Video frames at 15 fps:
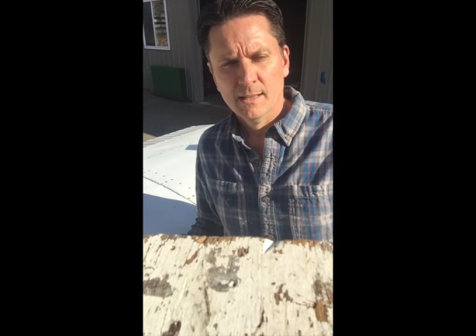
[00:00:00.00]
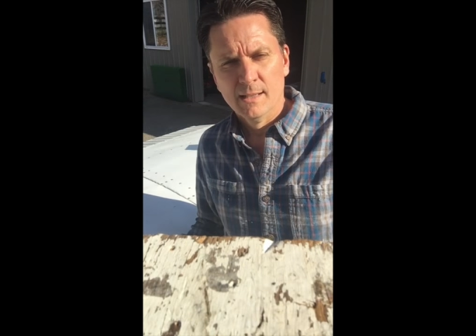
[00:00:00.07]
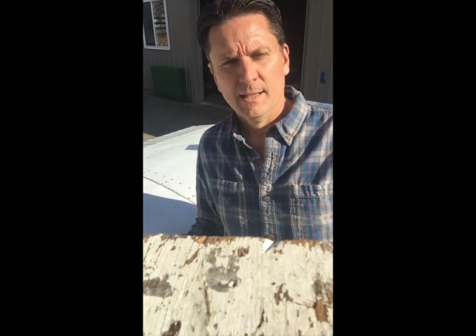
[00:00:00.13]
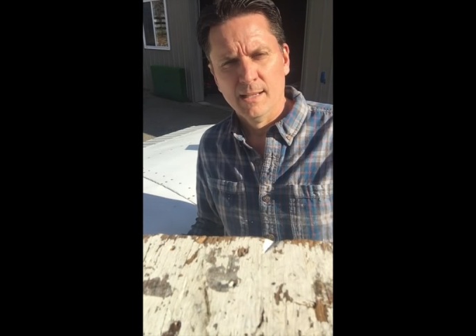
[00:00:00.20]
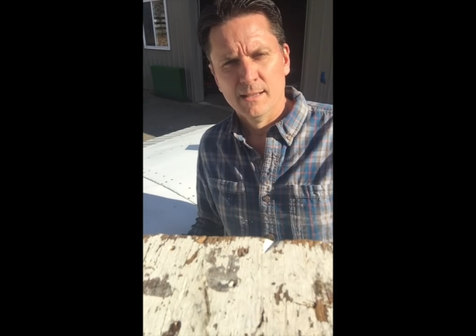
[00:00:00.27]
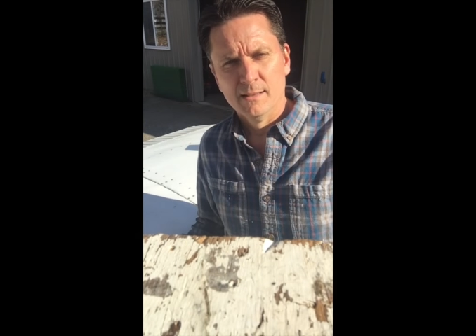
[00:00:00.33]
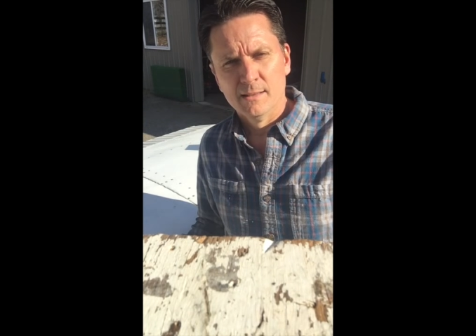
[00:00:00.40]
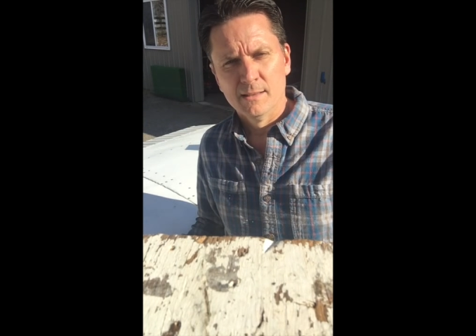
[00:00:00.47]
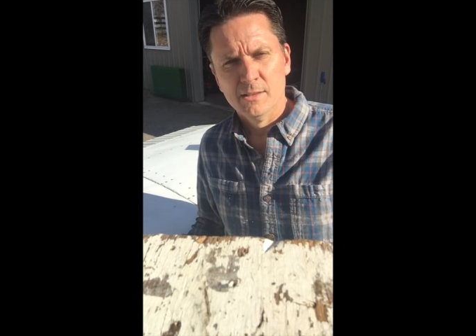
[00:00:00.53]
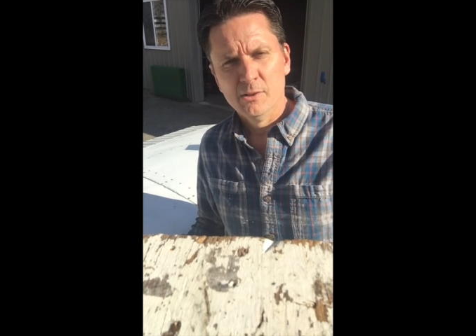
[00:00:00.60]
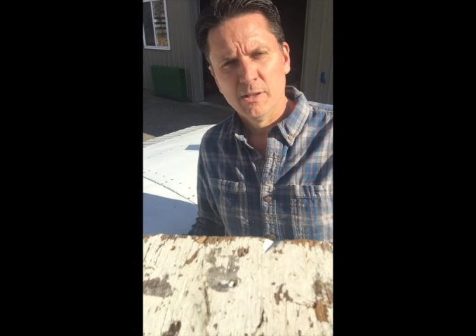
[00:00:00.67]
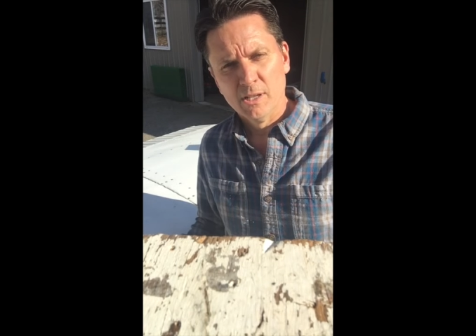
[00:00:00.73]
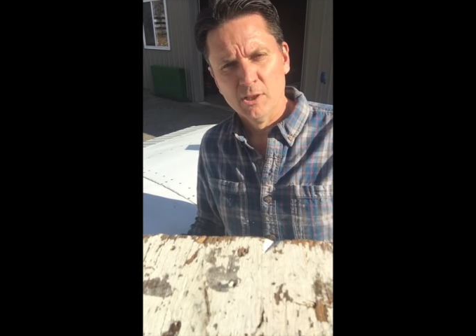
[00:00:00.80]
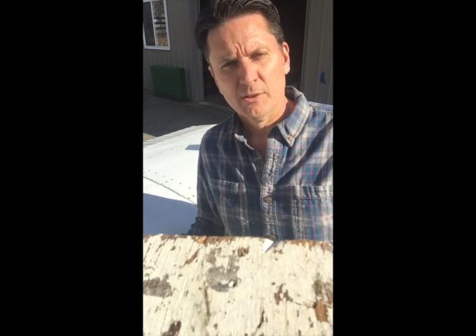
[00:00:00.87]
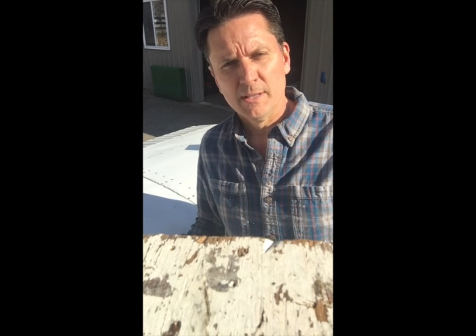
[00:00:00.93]
and you
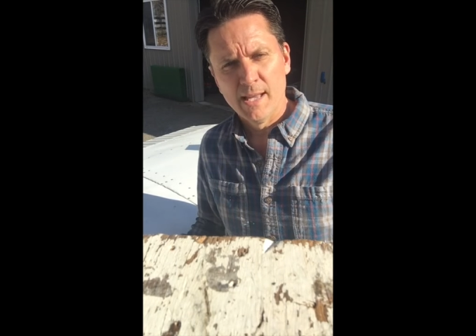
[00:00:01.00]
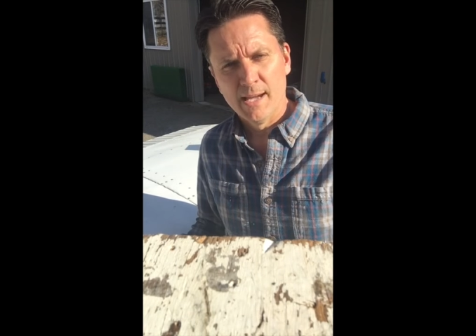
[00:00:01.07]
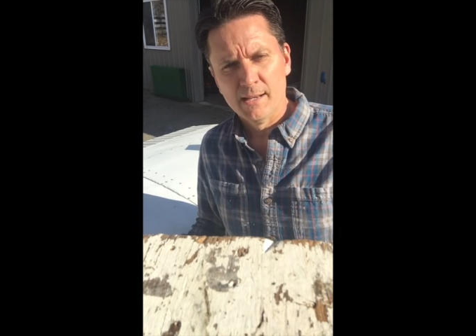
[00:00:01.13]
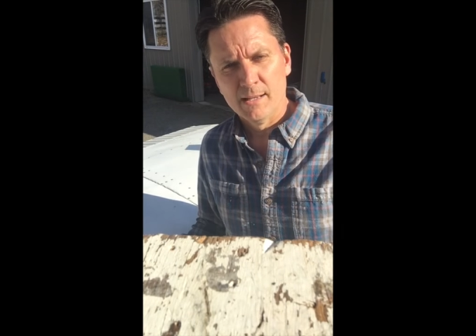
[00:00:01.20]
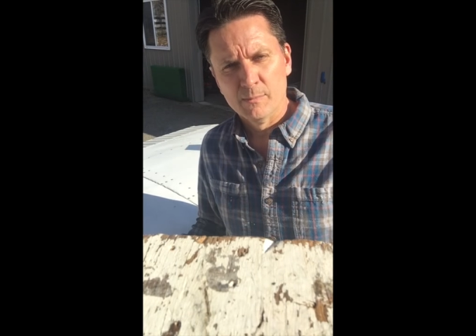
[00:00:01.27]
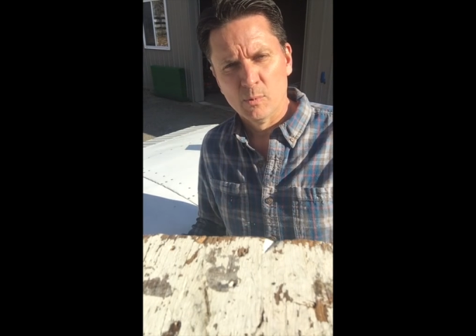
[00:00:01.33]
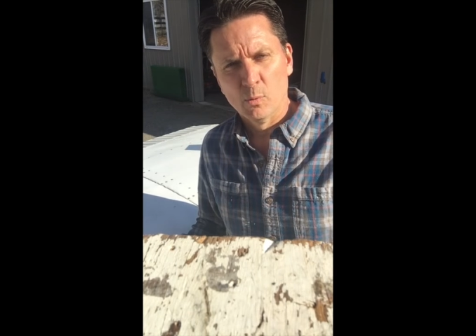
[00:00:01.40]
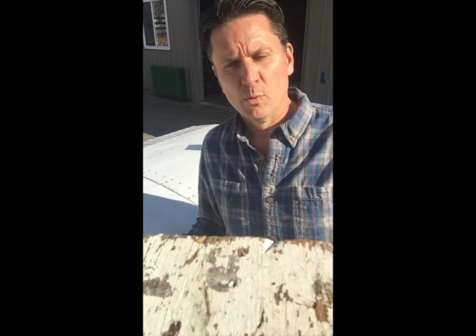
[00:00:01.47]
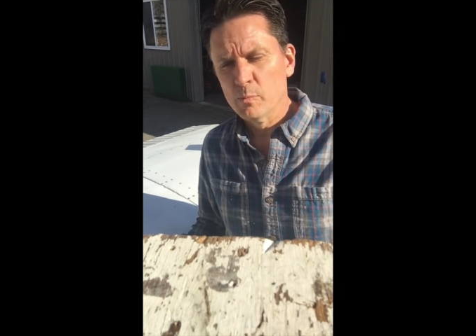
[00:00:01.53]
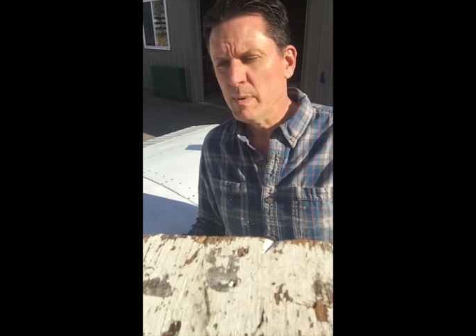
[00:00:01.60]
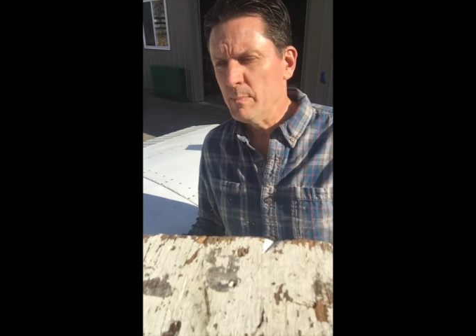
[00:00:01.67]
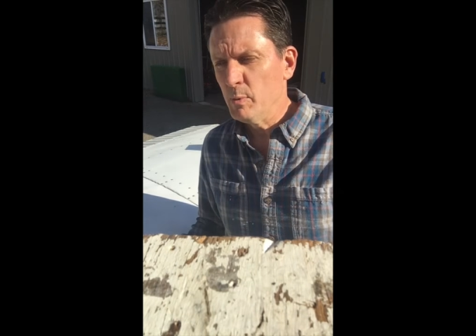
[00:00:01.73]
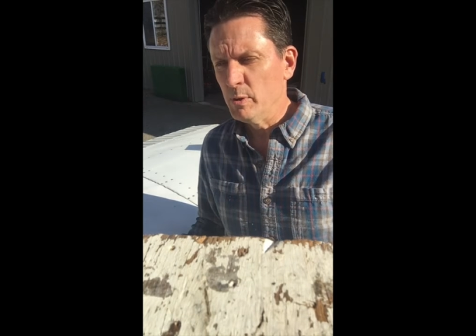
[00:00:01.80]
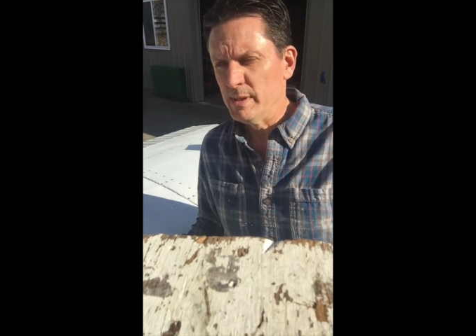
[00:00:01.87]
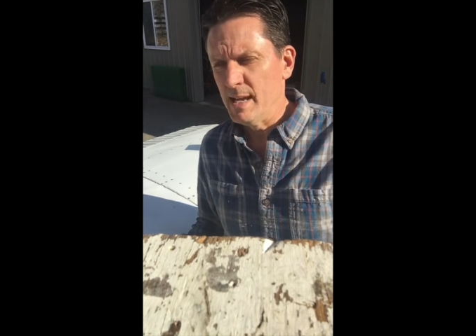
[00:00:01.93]
can look that up. But we'll be
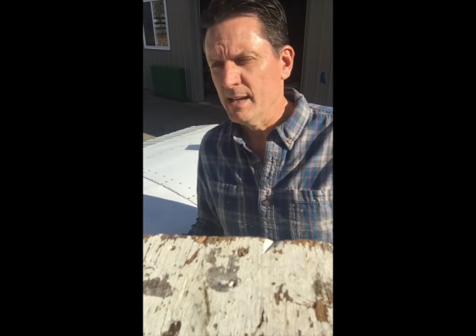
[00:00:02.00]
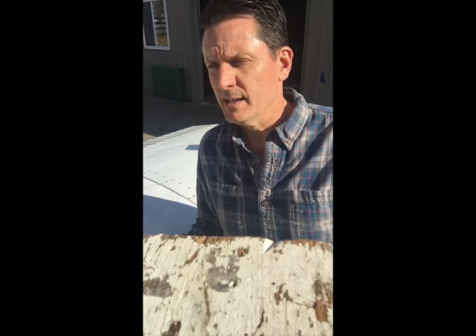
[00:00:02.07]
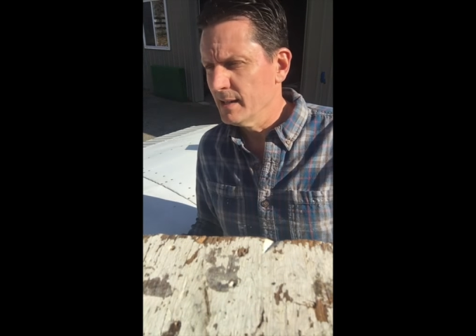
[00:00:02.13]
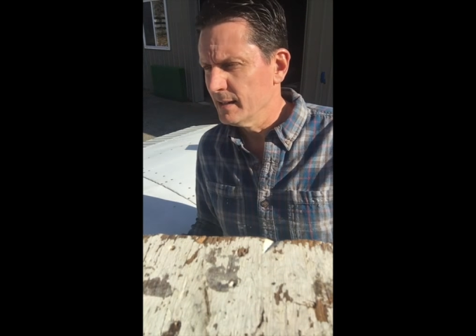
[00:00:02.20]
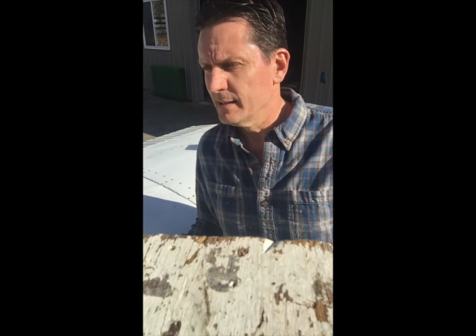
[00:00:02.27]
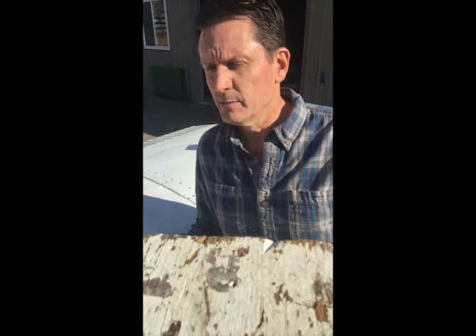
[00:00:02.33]
putting that on,